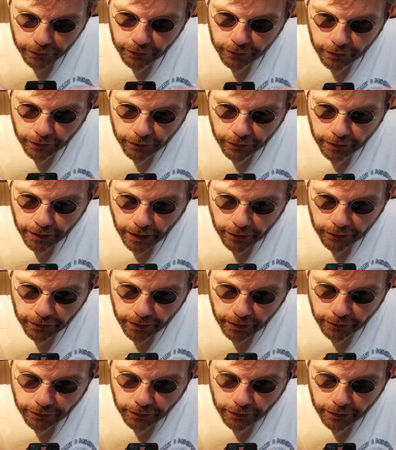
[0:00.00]
There's a nice
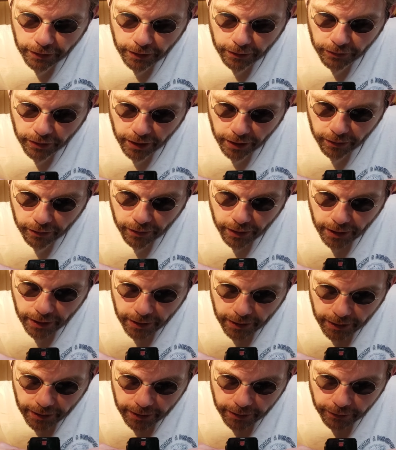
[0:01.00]
engine in there,
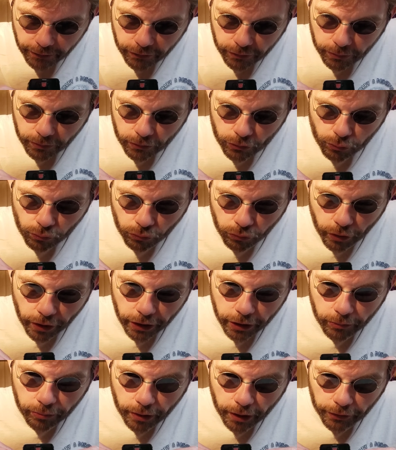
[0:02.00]
and it's
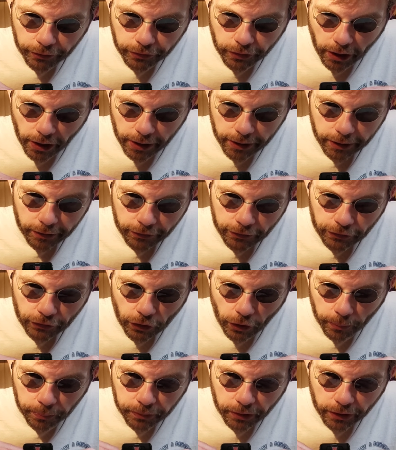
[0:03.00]
really well done and
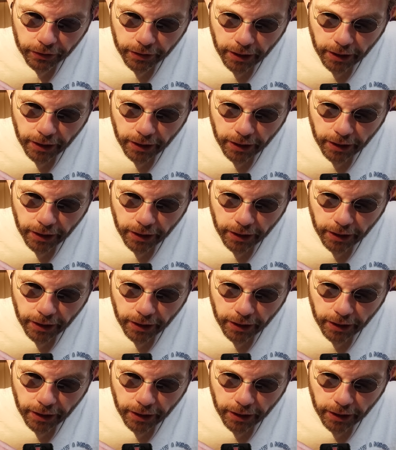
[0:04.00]
sculpted.